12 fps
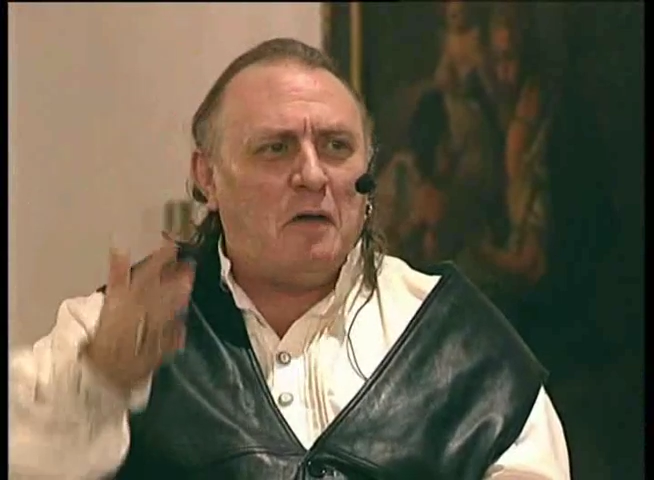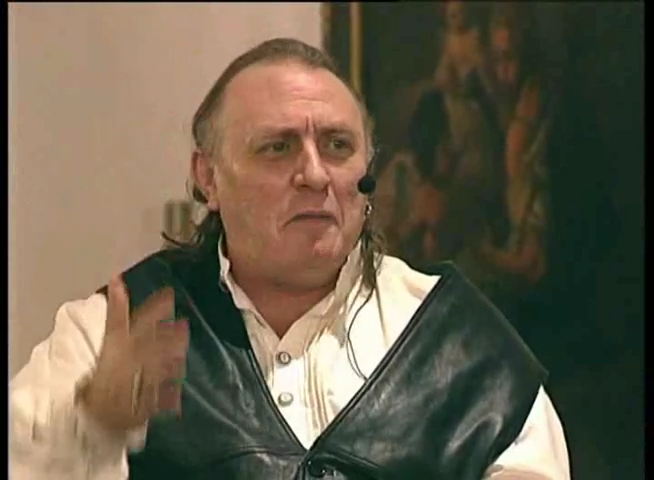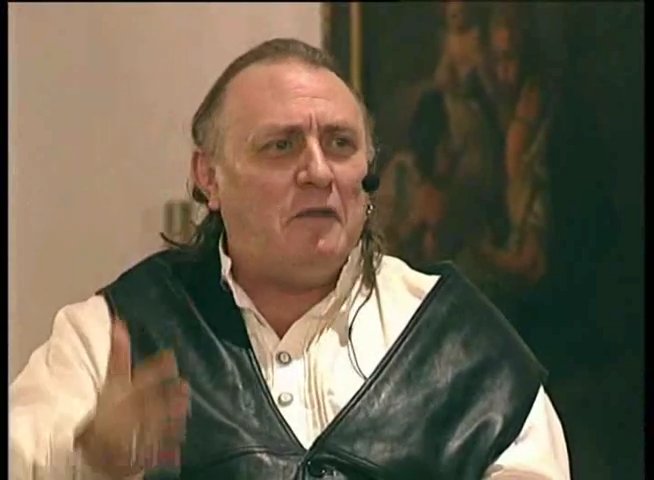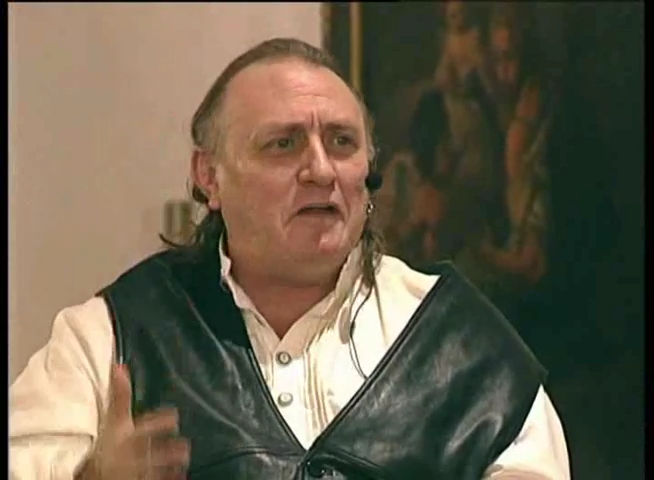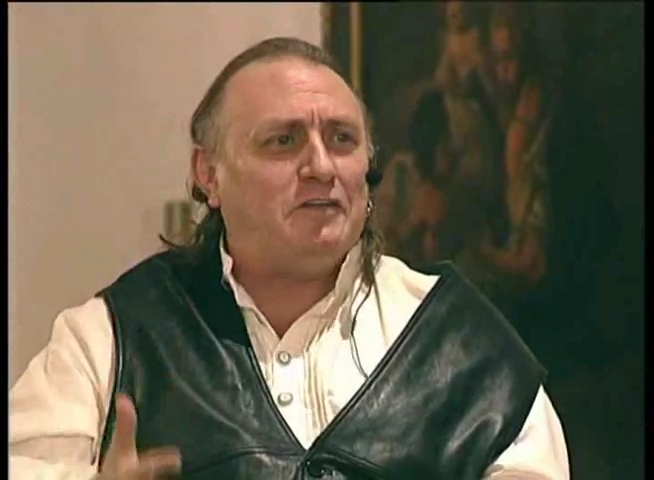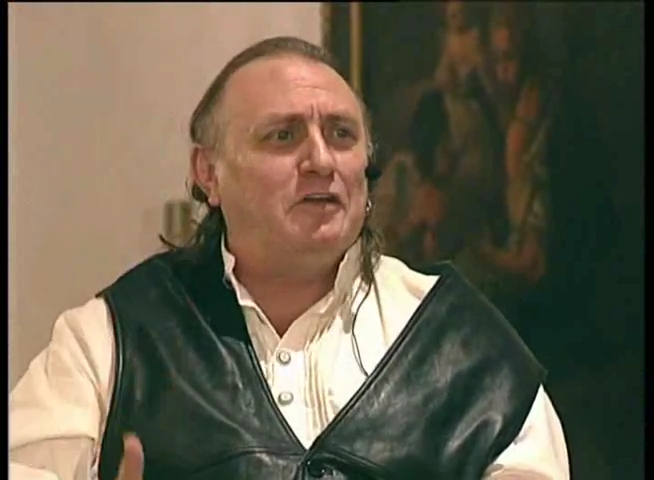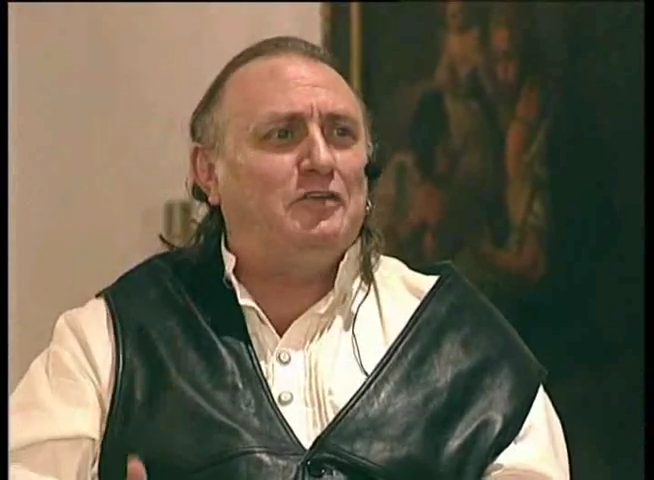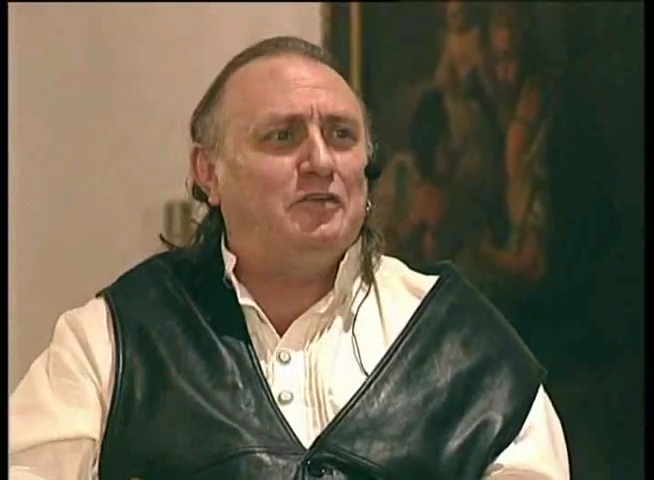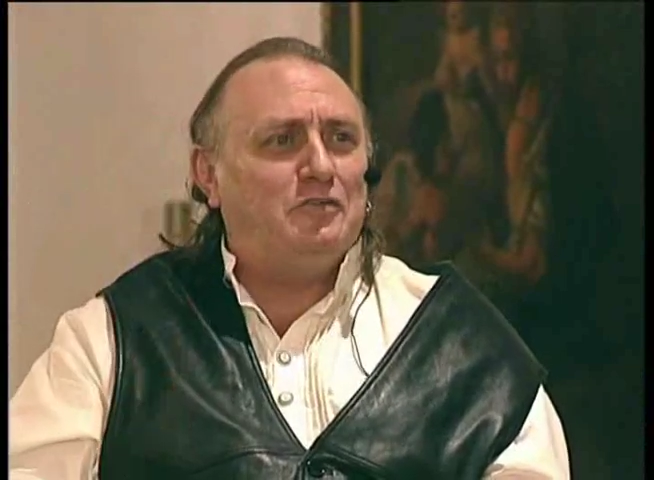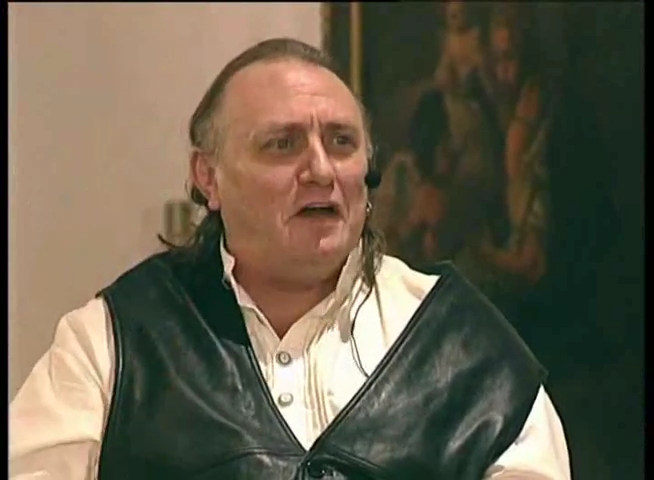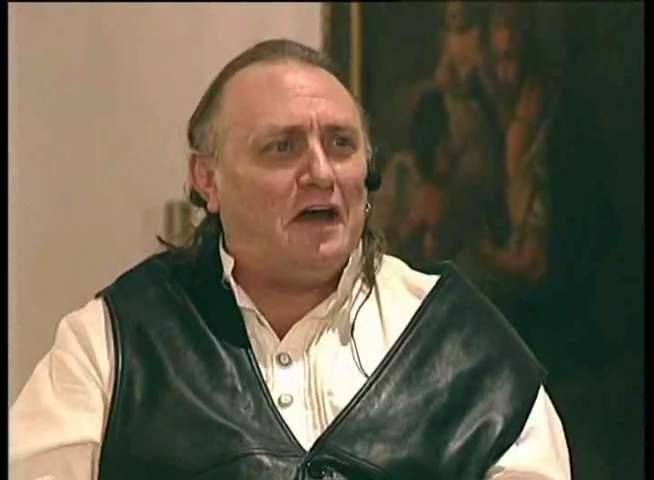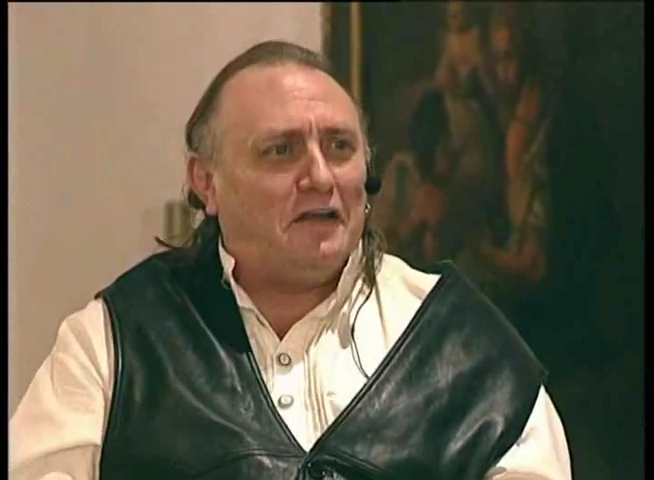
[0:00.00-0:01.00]
I'm not going to
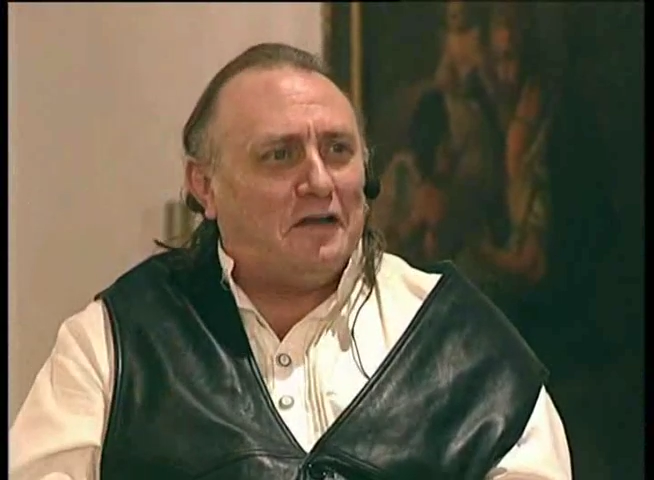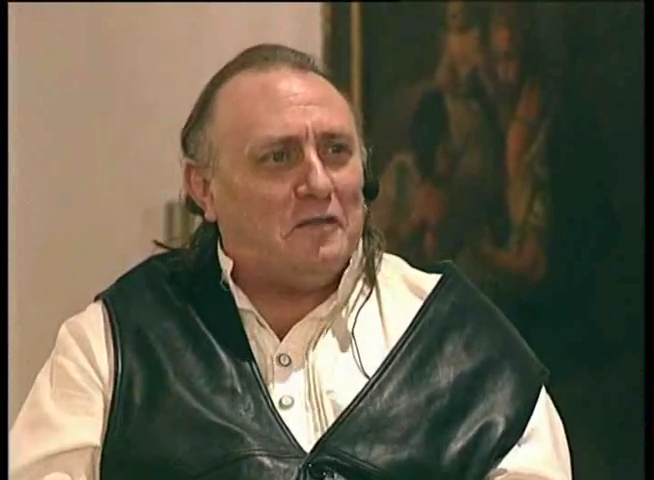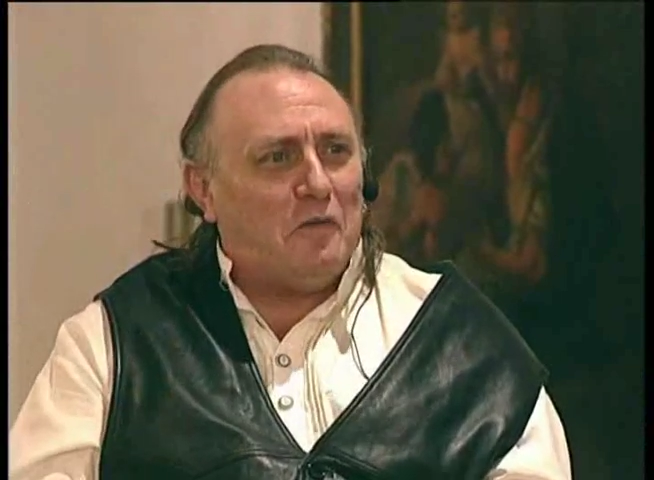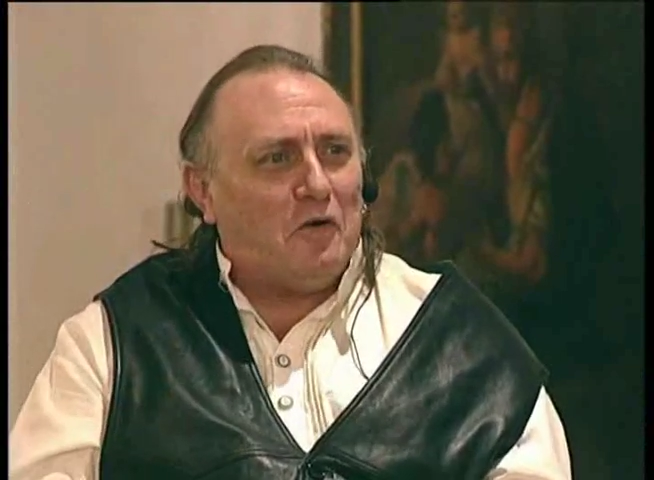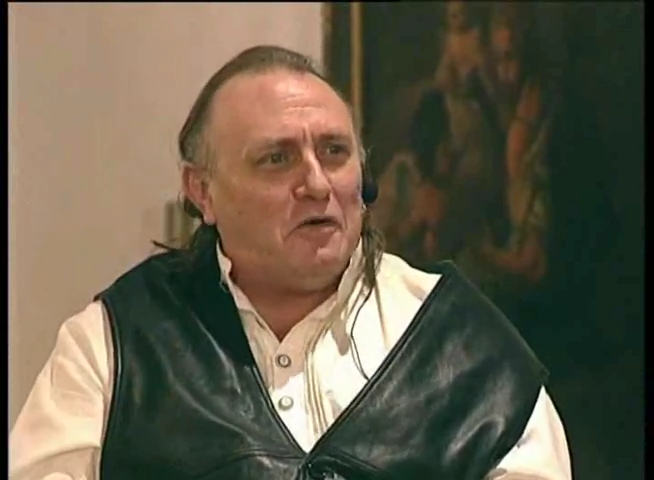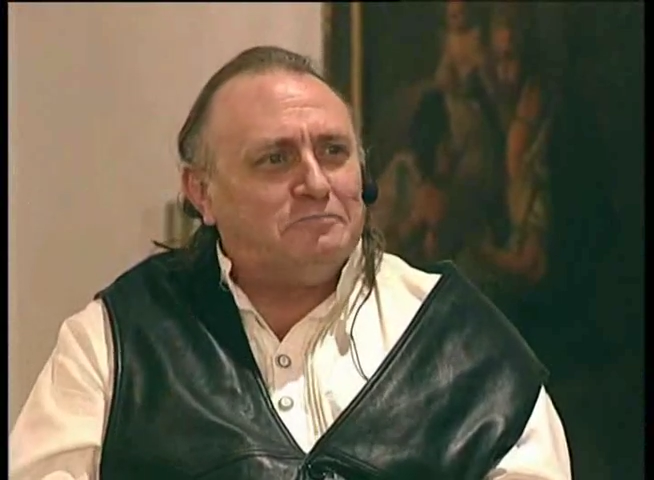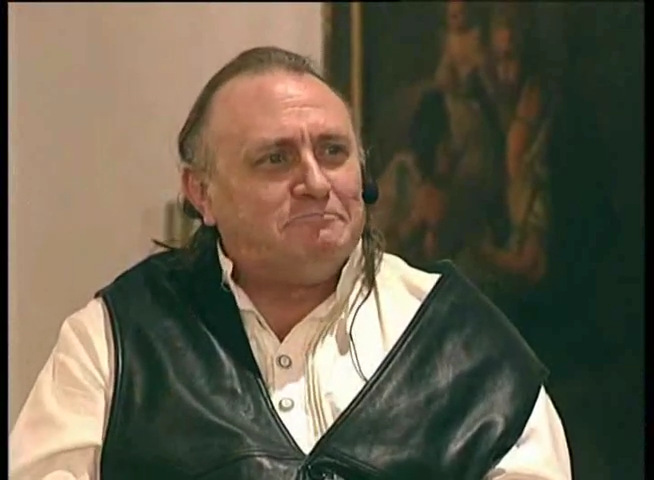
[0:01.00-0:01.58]
do that anymore.